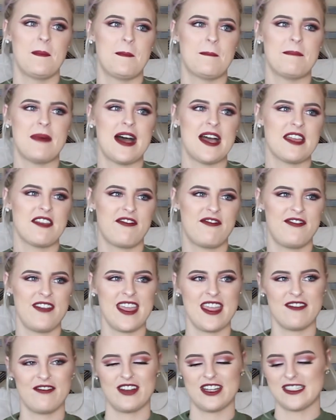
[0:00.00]
My
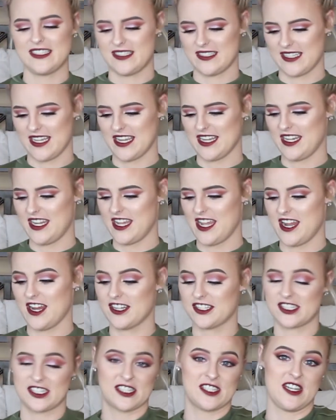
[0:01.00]
favorite
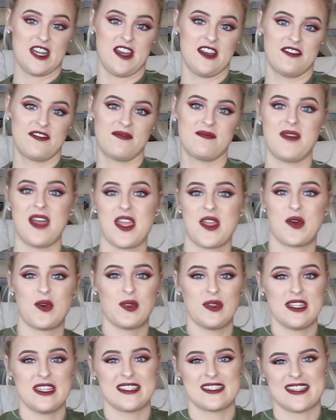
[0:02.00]
skincare stuff. My
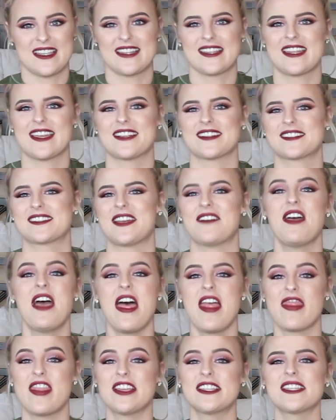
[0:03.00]
only skincare stuff.
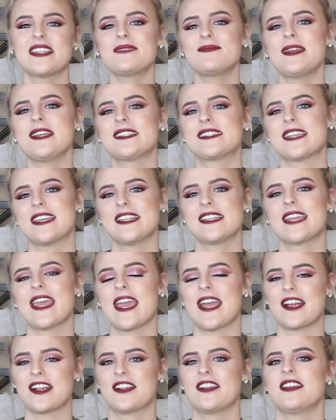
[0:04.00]
This is my
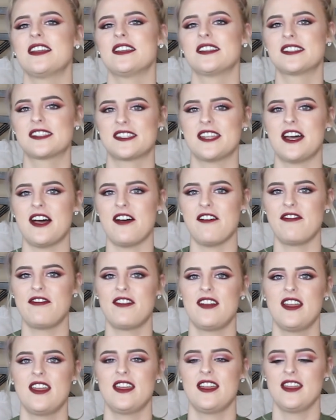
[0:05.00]
skincare
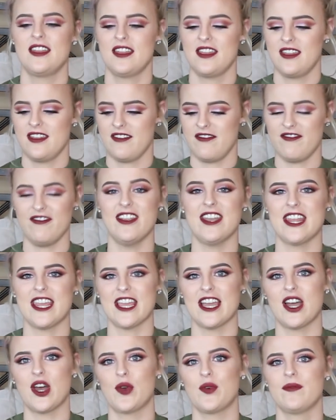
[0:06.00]
stuff
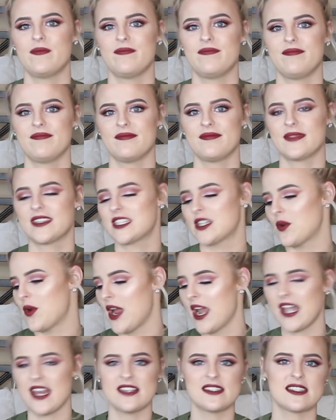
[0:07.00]
video. So
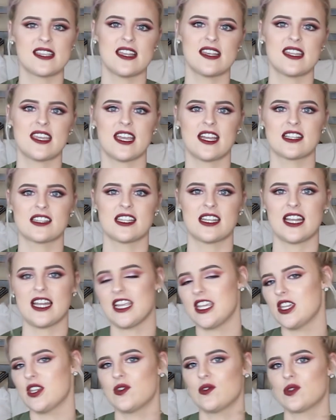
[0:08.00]
any skincare that I
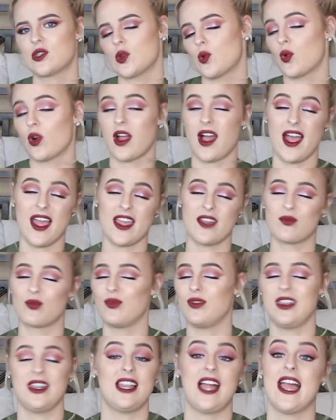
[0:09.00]
use or I
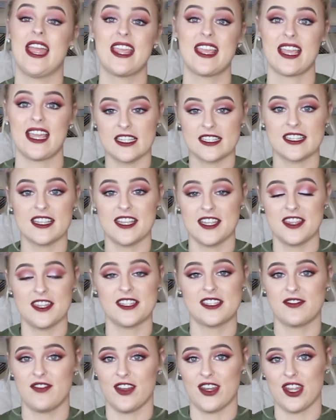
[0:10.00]
like is in
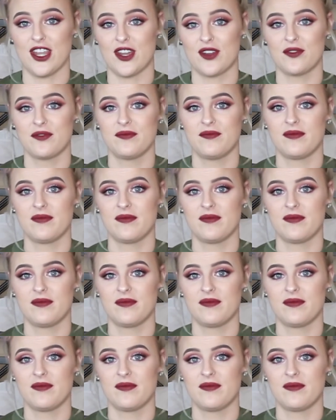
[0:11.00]
this video.